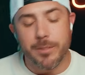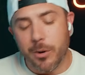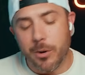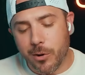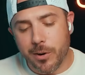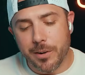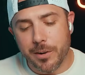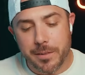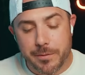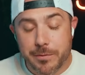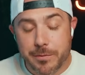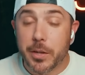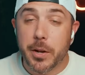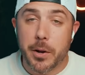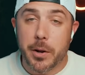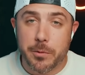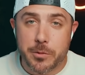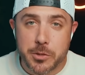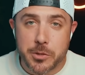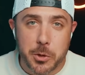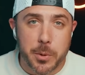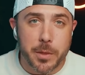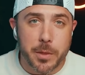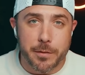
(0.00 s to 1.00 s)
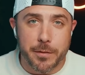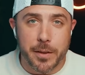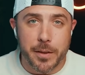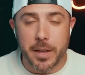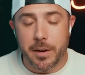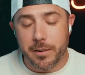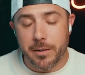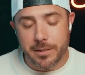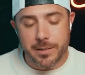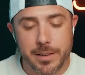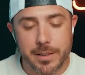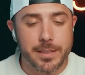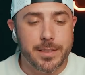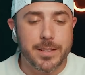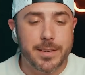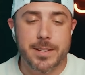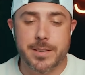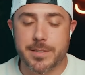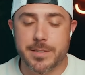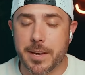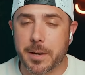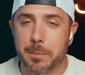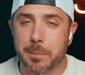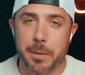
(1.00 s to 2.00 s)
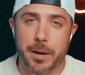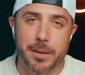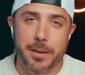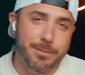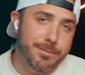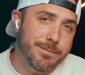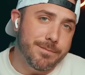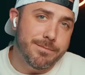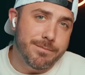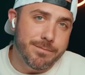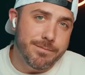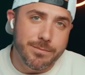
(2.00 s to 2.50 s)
or if you don't enjoy the video, hit the dislike button.